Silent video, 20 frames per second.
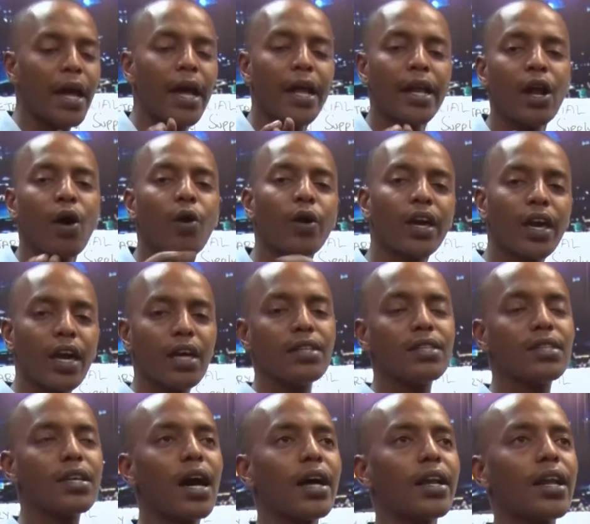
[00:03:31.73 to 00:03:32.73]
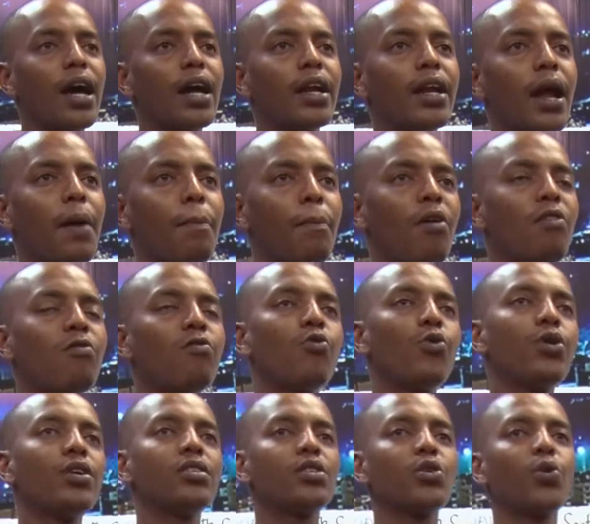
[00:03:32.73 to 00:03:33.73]
Now, Keynes had a number of
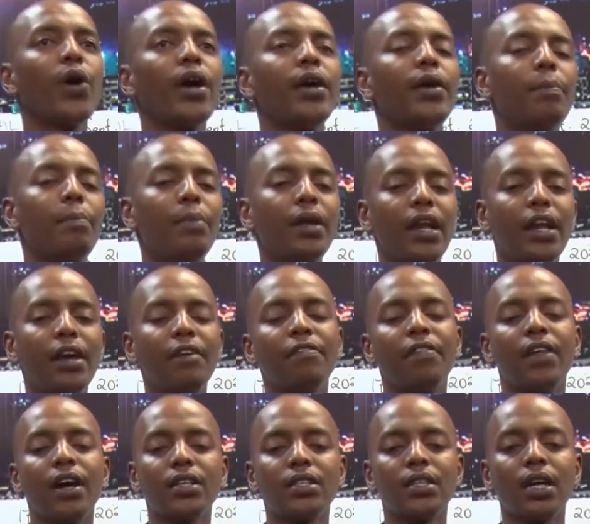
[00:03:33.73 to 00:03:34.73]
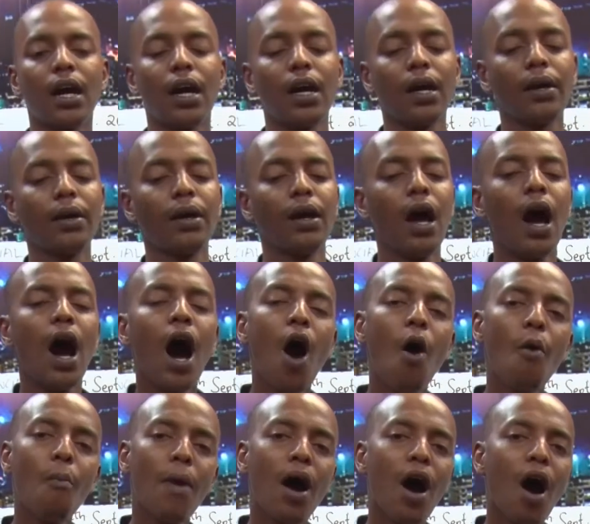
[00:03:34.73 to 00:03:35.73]
ways where he believed that
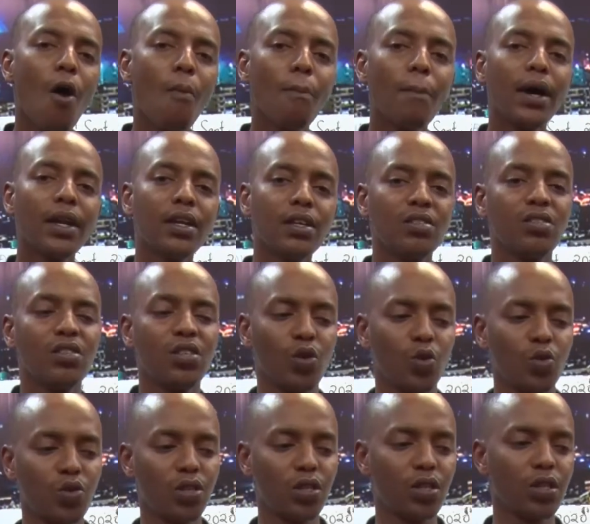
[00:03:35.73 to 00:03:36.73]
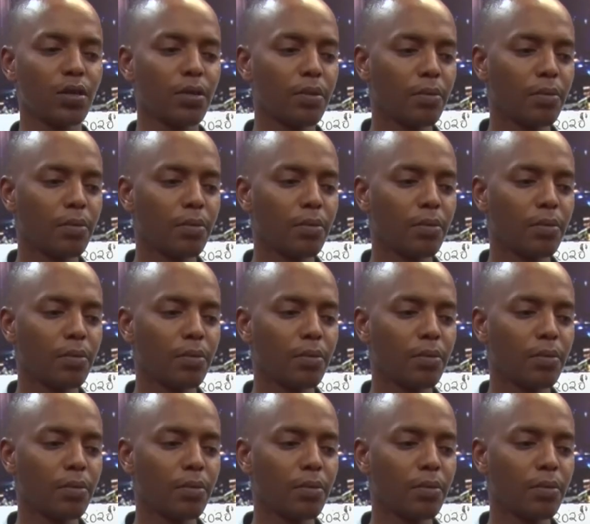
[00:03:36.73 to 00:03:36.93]
how money is used.